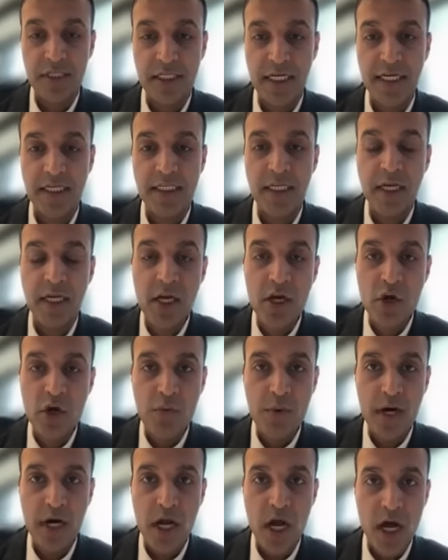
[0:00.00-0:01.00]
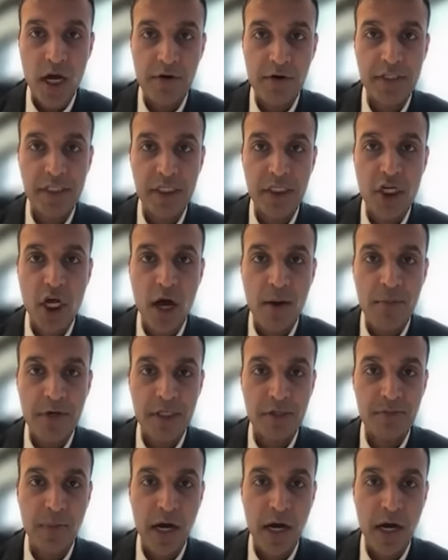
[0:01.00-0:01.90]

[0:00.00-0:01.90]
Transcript: states where Congress's commerce